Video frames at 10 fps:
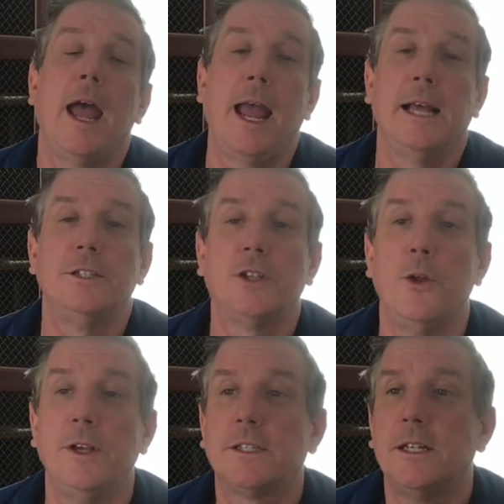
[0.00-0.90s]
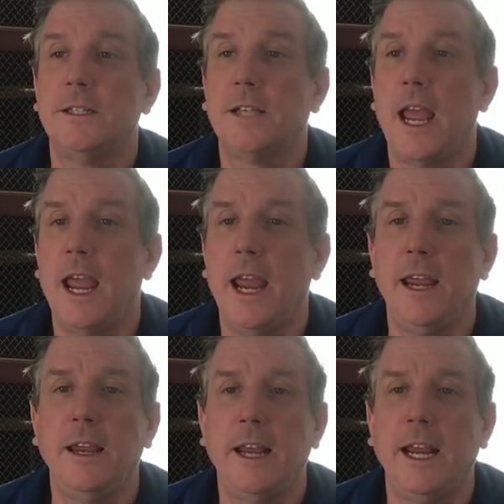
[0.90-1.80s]
And so this is a,
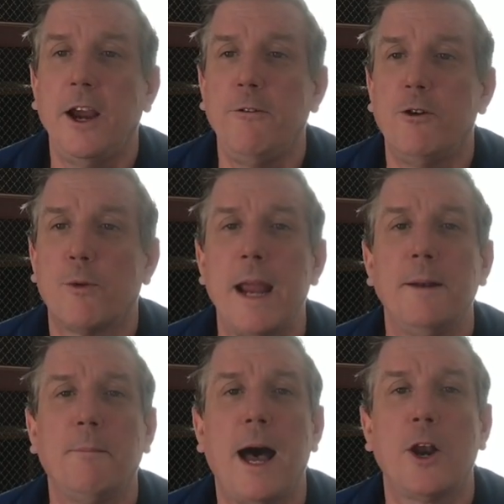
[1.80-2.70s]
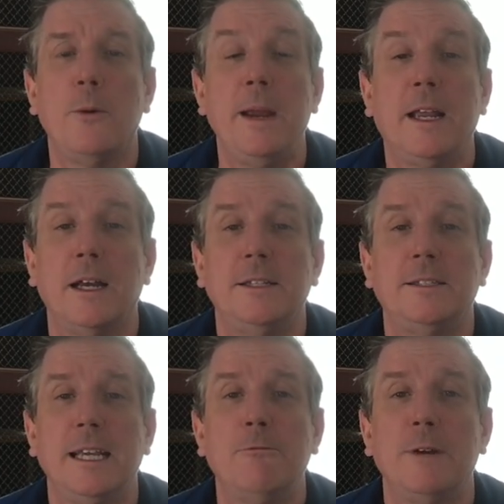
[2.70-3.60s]
a great motto
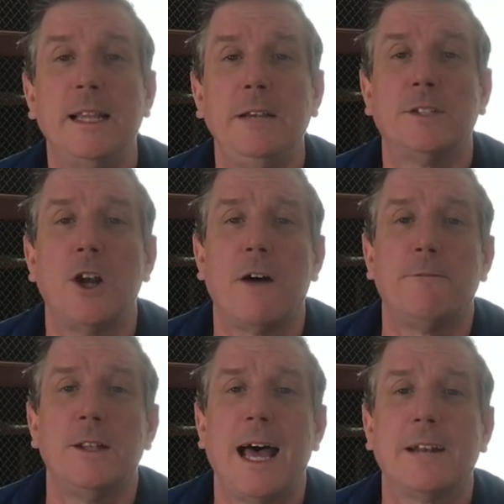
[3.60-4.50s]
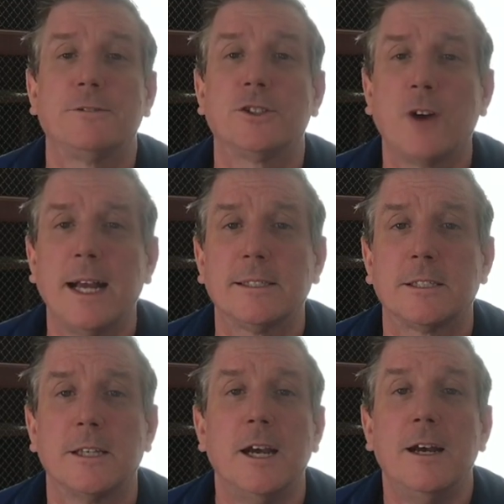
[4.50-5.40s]
because it relieves an awful lot of stress